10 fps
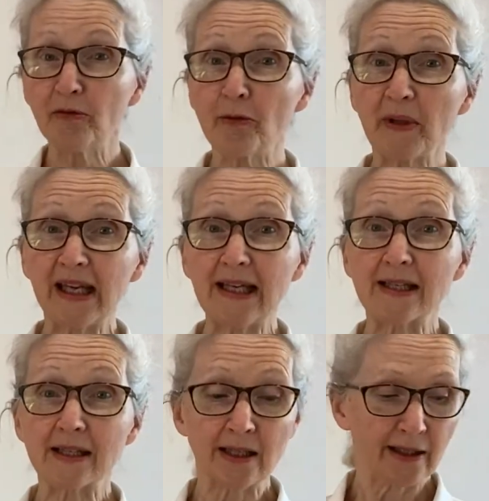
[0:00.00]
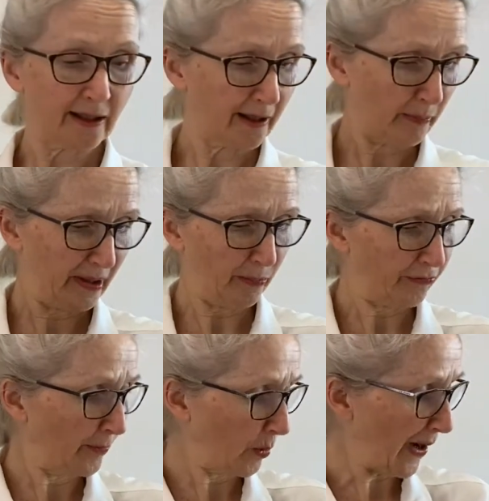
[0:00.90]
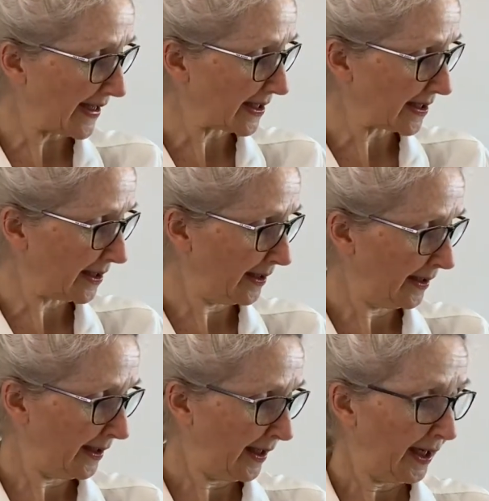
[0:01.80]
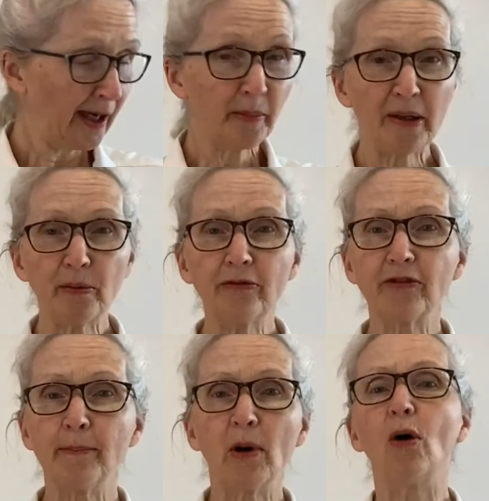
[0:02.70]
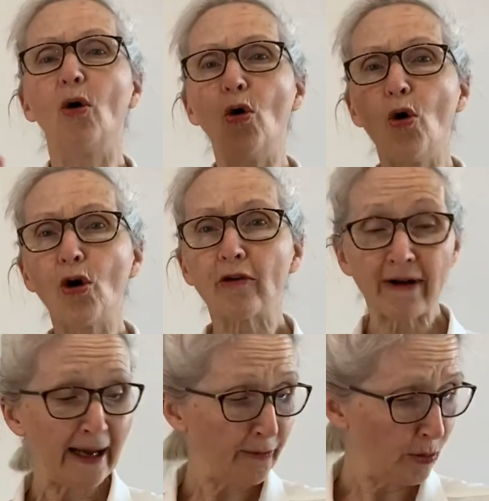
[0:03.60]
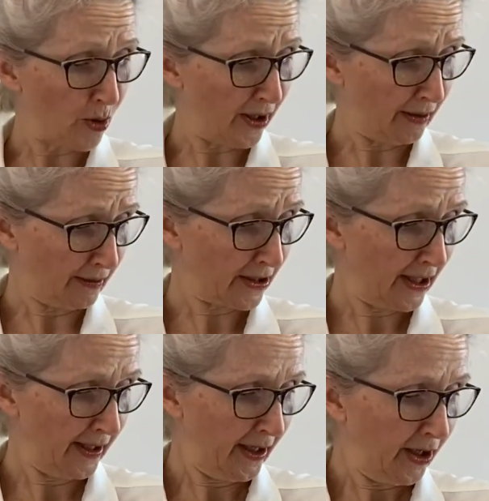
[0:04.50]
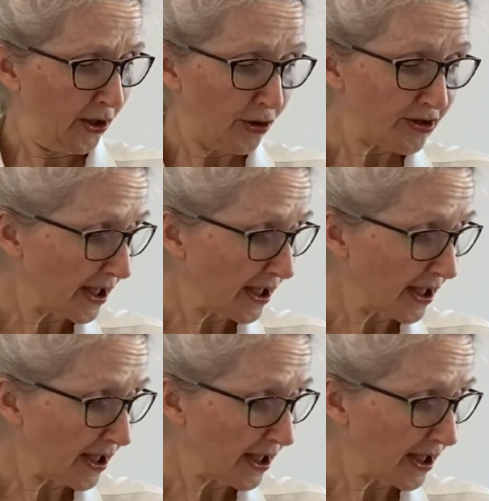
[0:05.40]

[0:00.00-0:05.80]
from the east, and people from the west. People from all around the world who'd